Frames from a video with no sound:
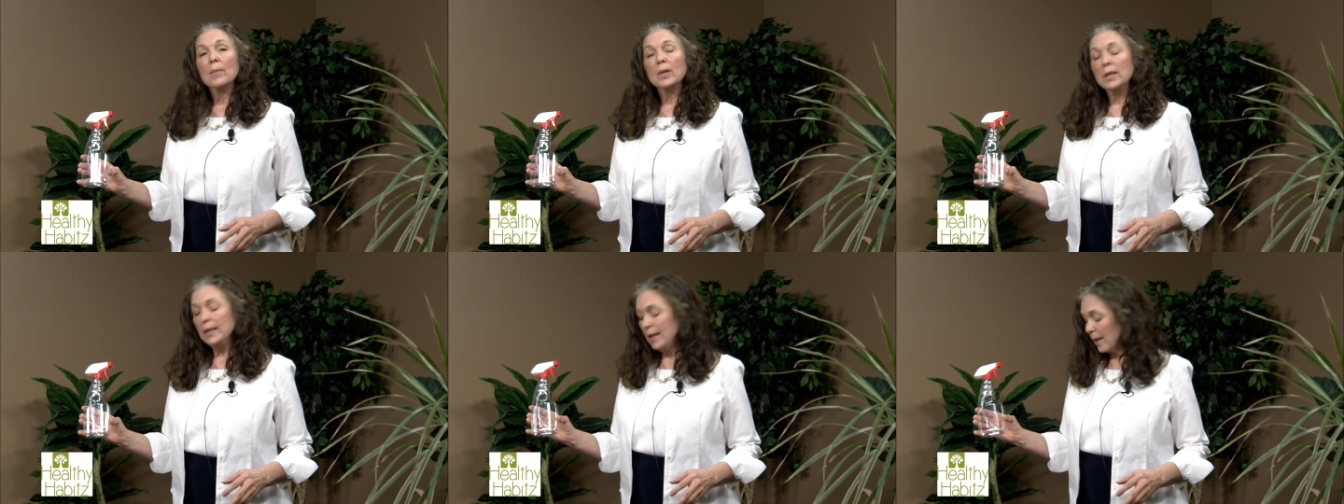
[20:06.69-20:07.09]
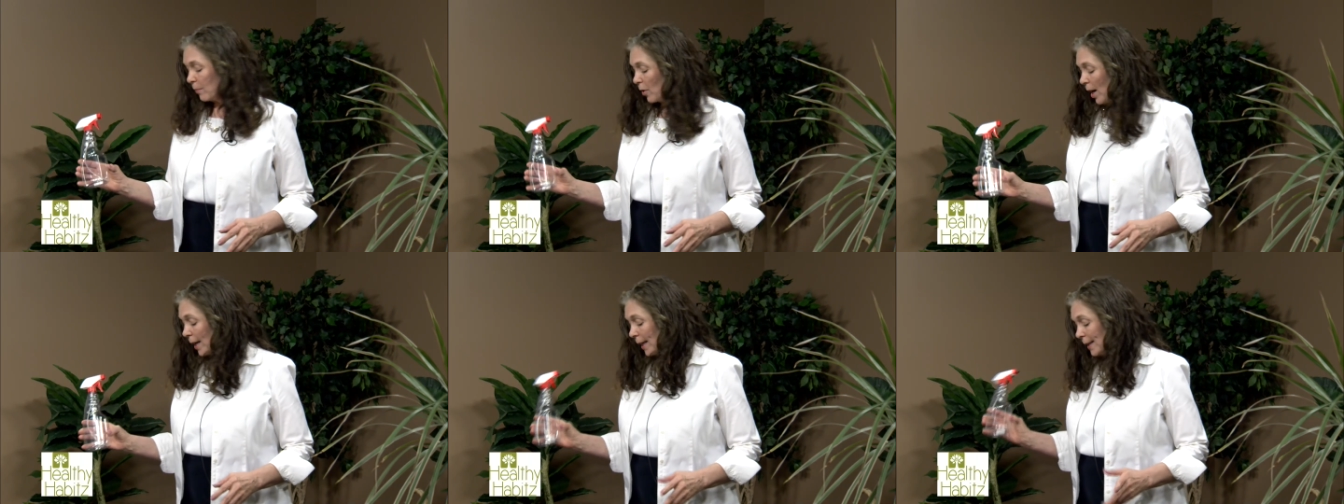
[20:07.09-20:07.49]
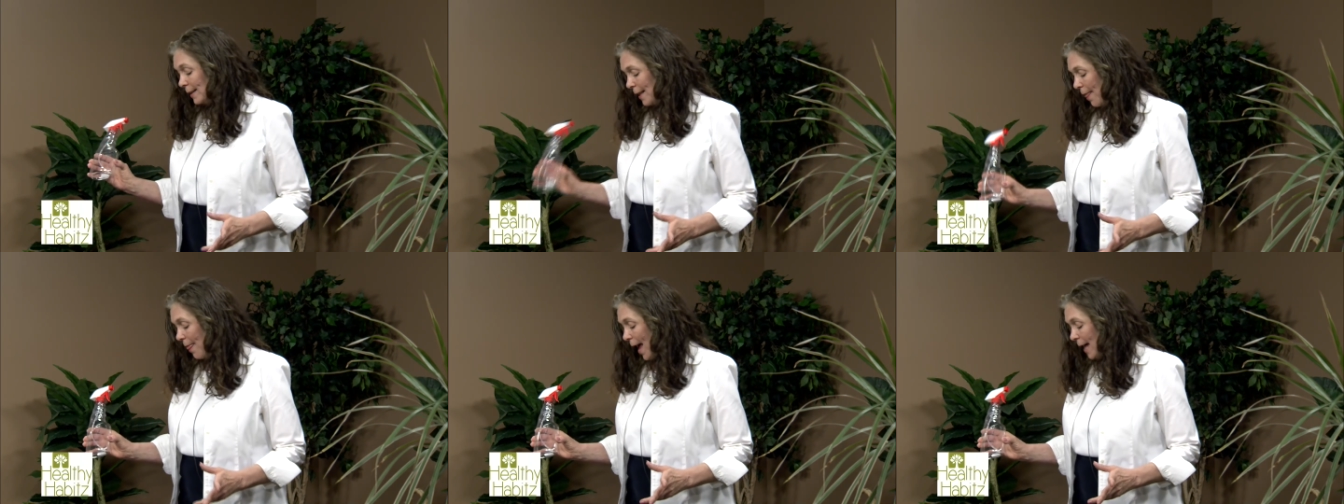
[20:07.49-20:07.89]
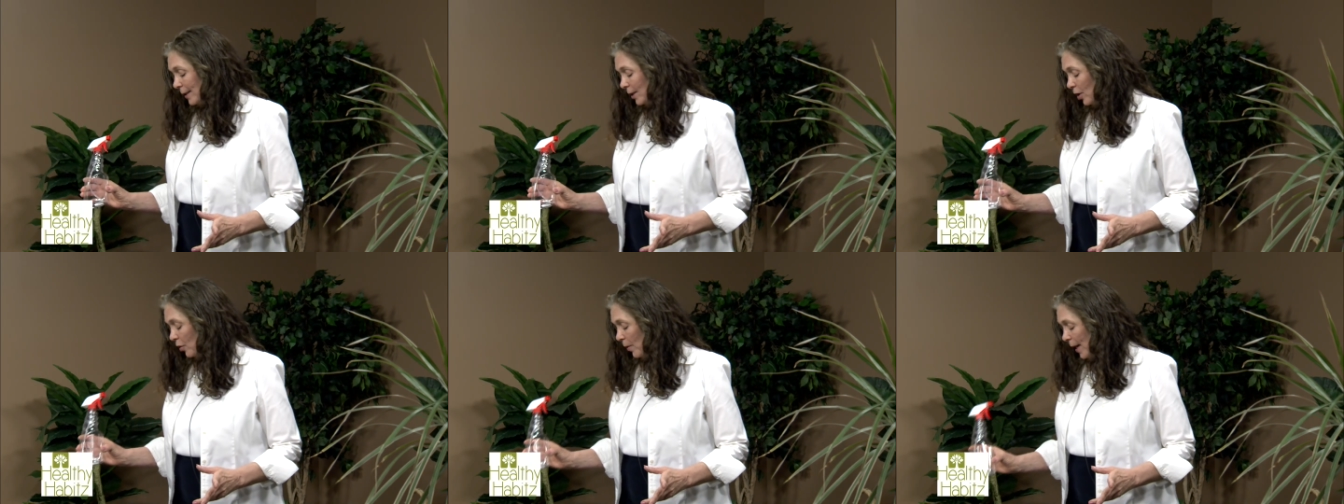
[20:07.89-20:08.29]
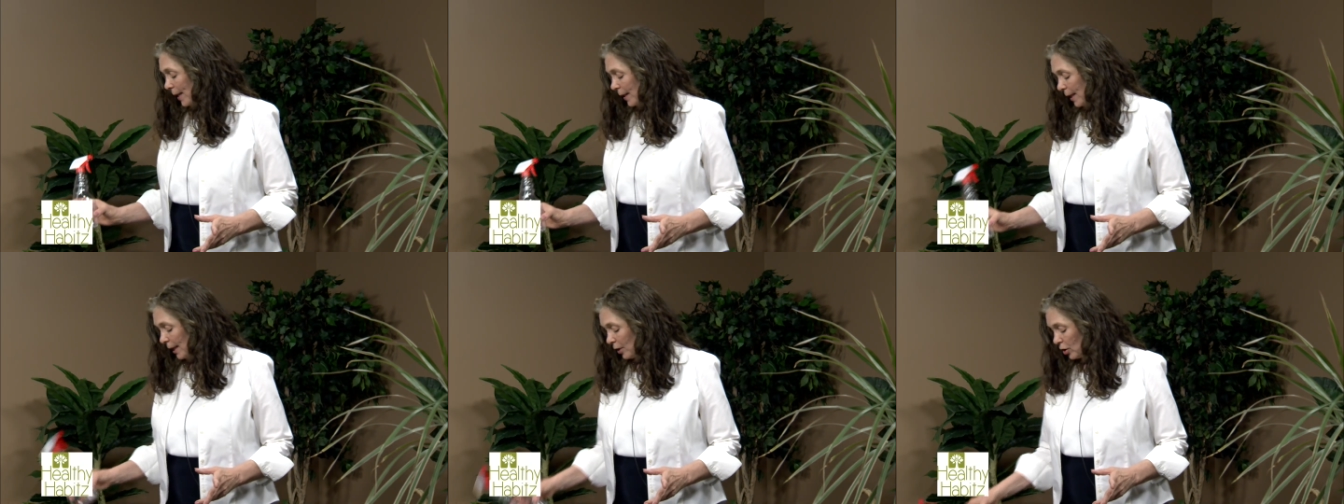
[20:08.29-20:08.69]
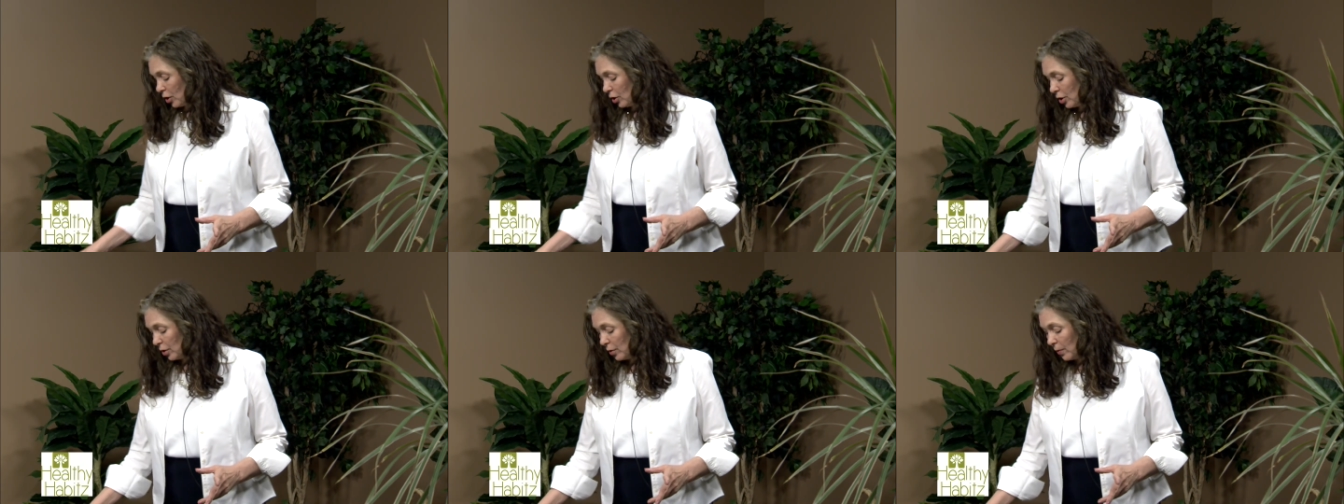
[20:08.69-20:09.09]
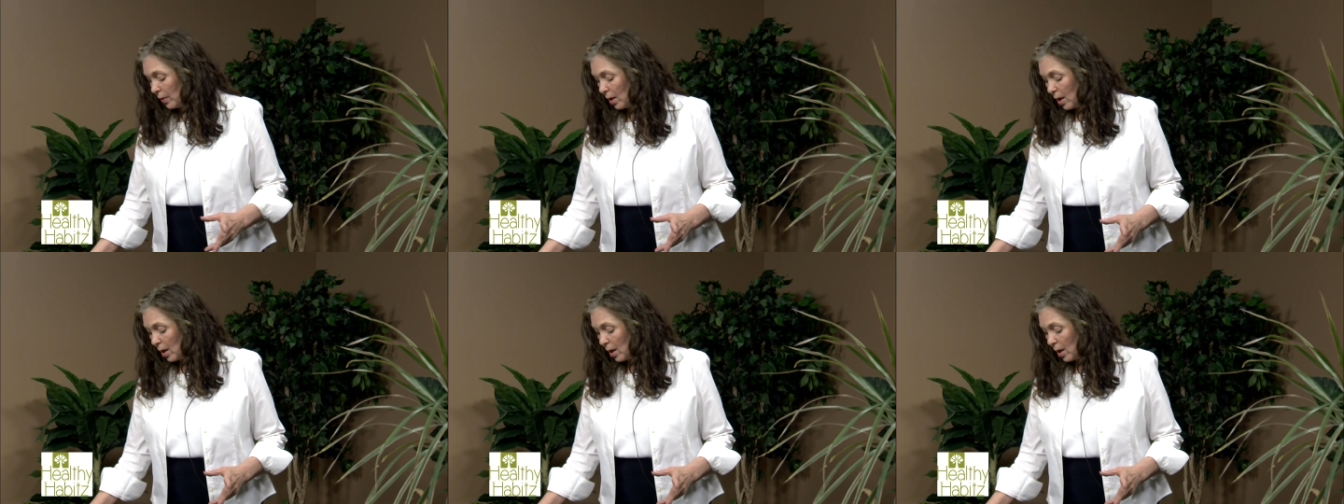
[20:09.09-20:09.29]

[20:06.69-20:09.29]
cleaning products, that's a great thing to do.